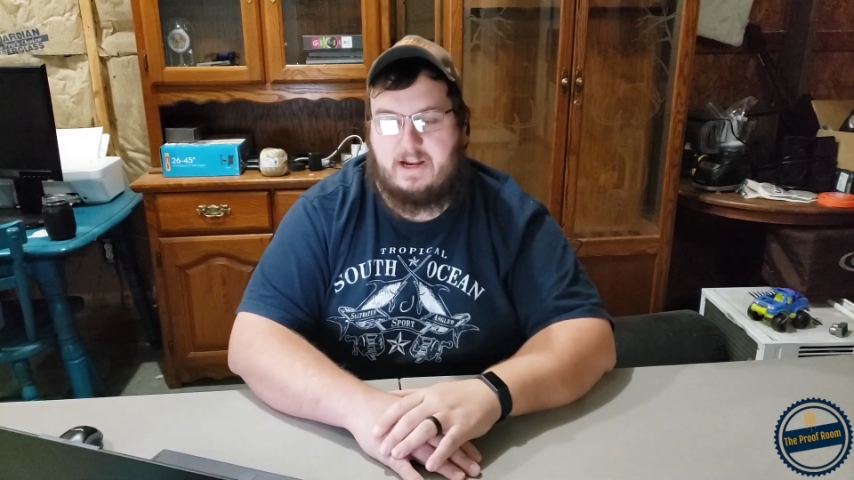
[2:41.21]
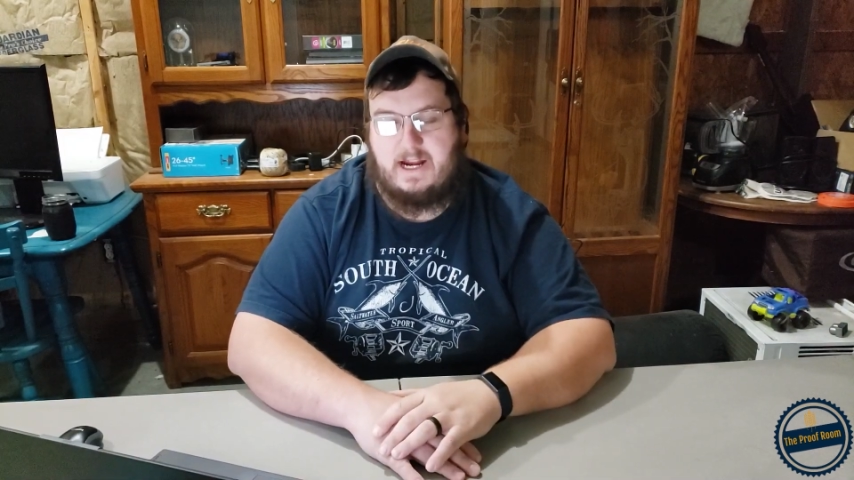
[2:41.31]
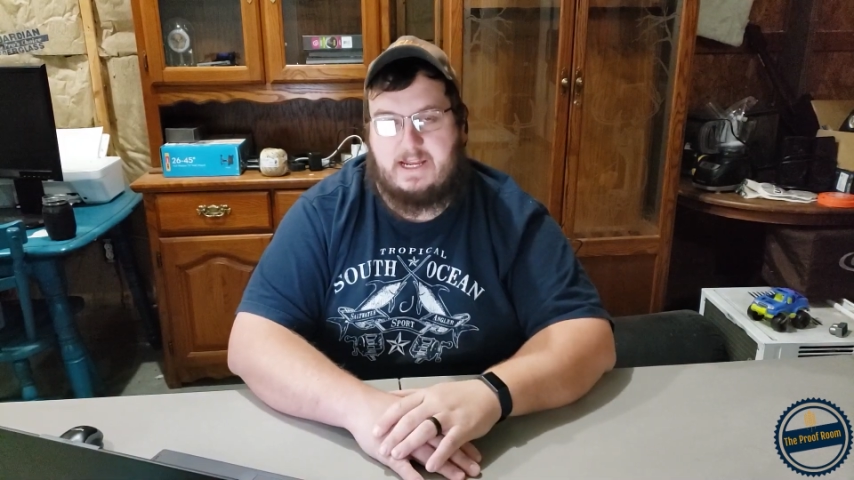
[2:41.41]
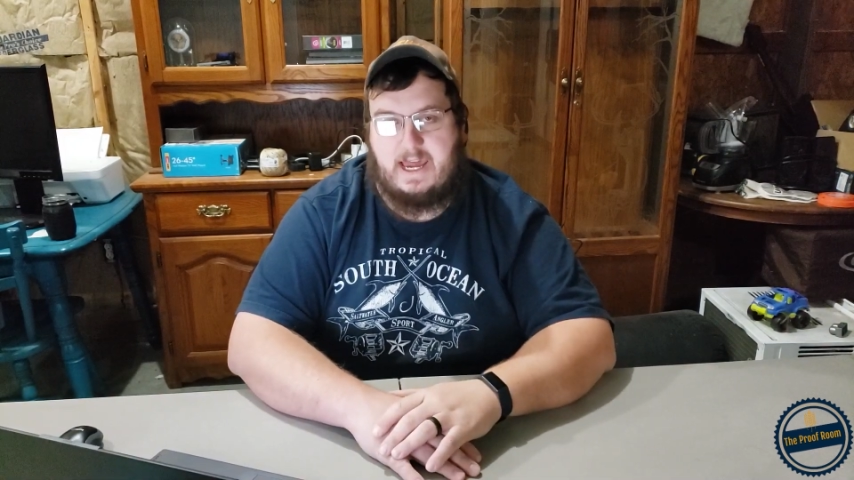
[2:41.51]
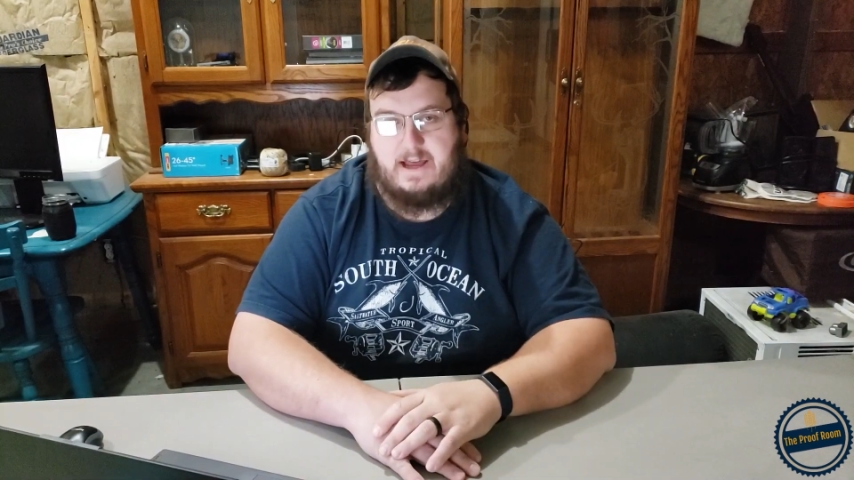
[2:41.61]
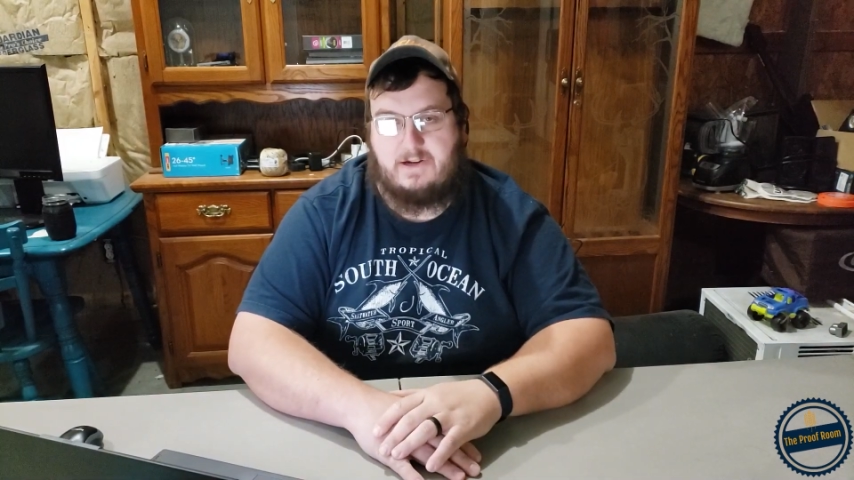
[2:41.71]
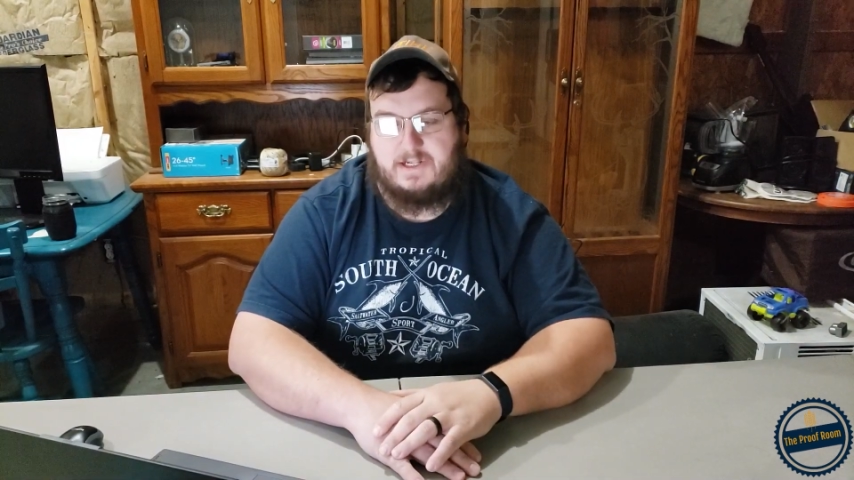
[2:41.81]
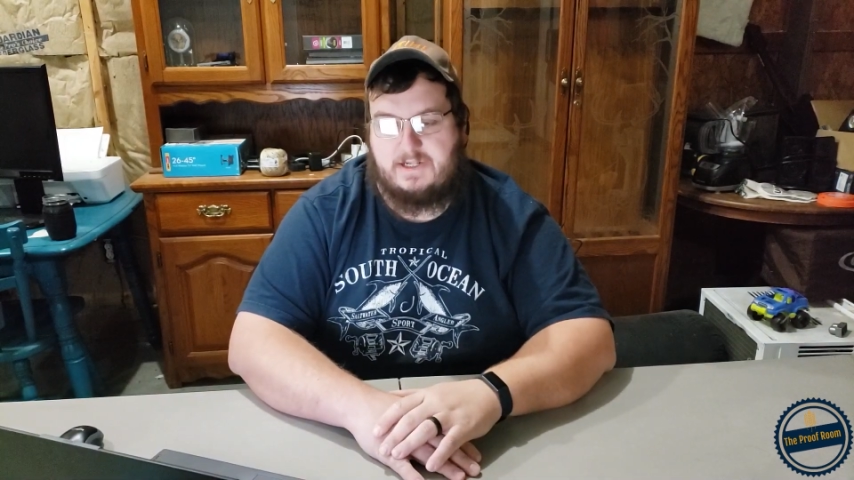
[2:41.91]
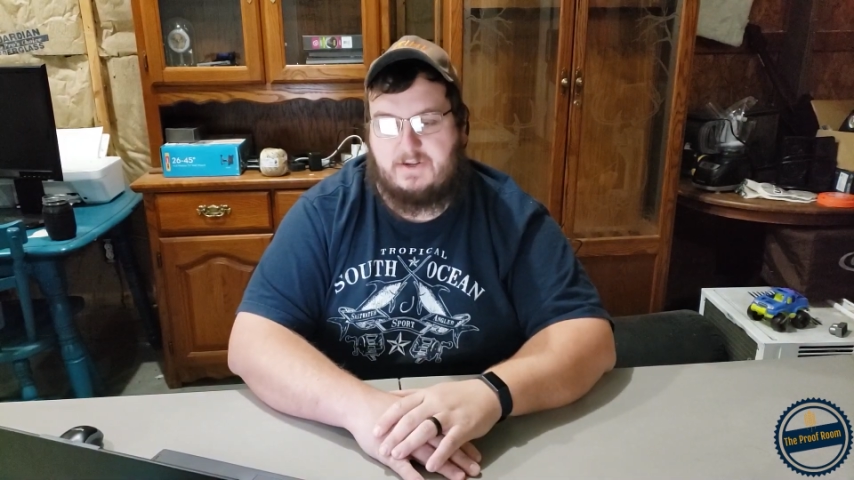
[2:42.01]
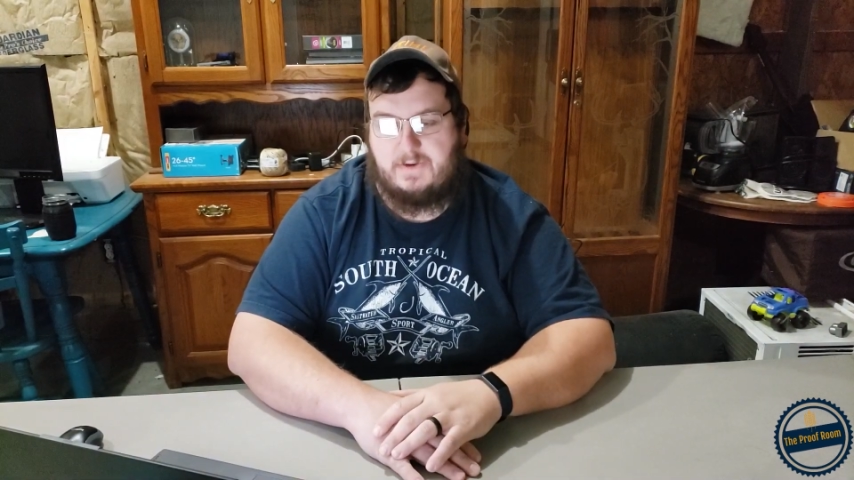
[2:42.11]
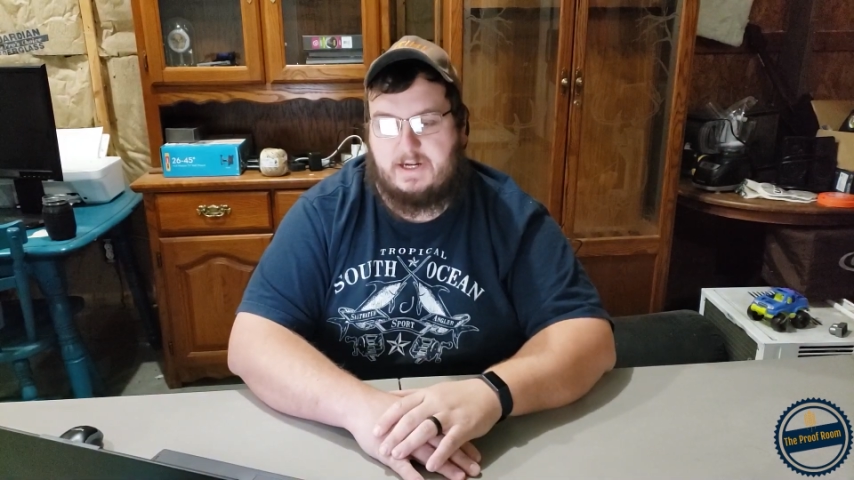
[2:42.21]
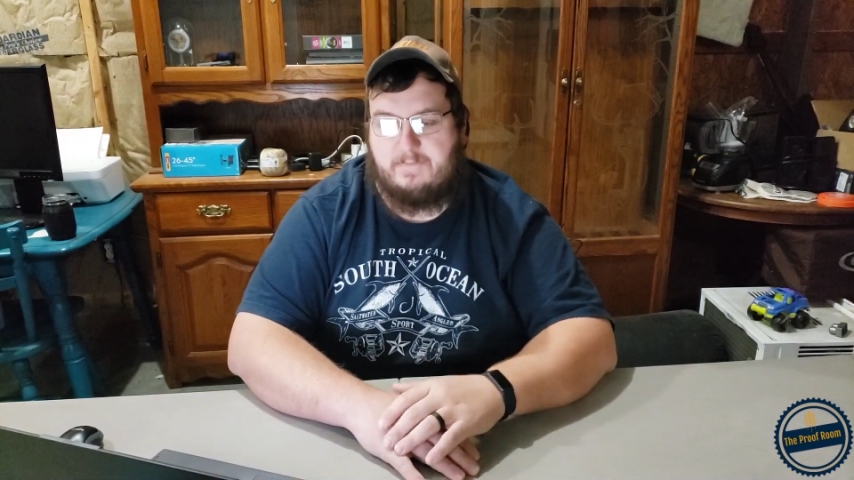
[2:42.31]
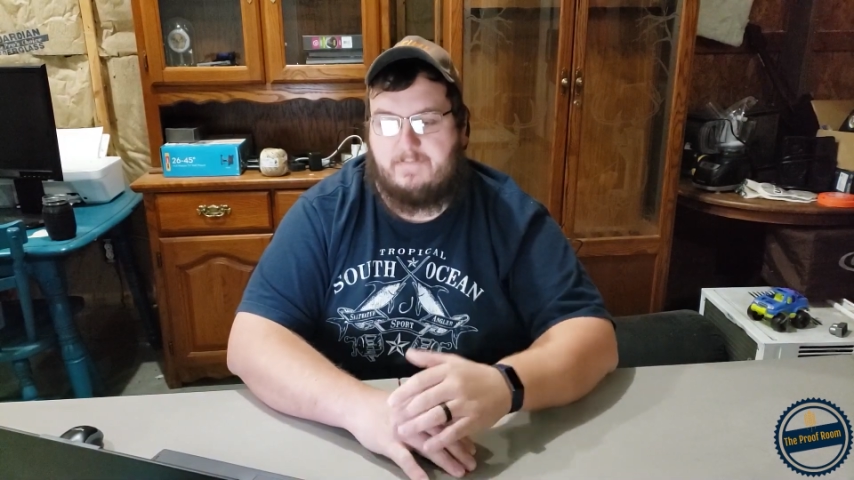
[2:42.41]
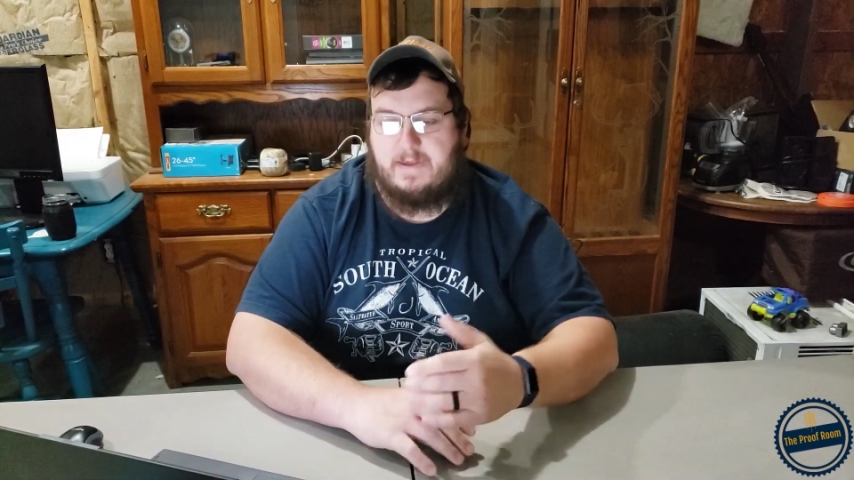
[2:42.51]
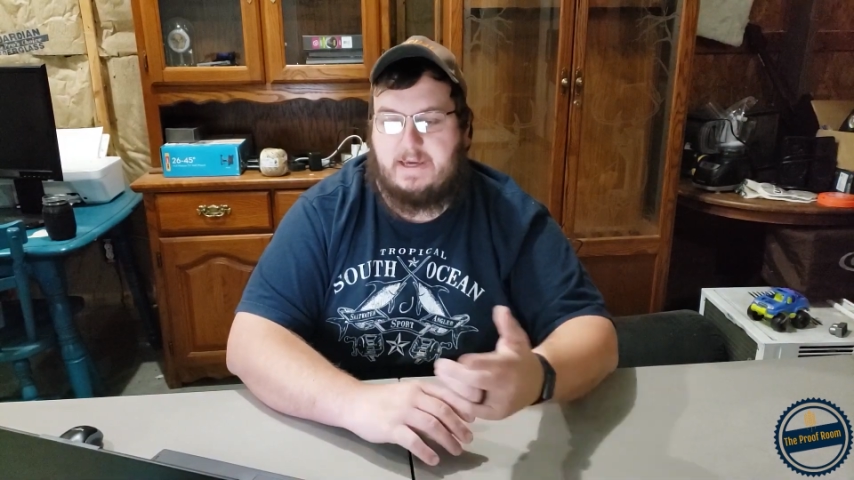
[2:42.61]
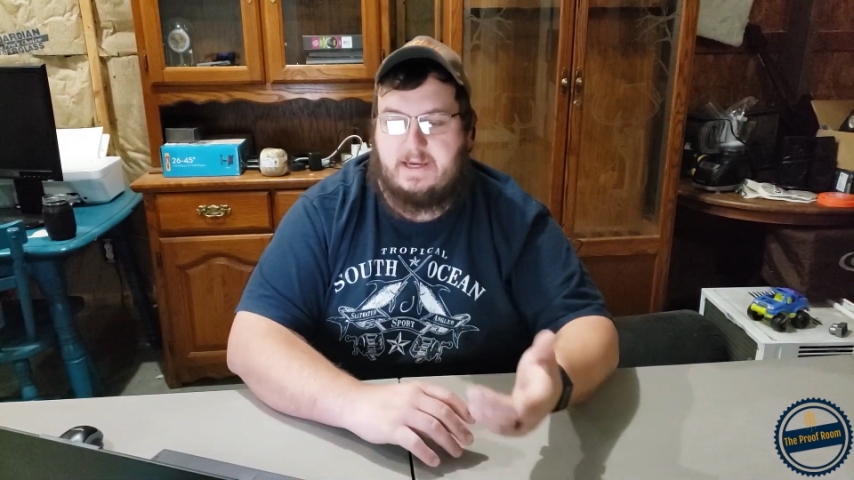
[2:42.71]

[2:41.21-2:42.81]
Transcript: ninety dollars into it.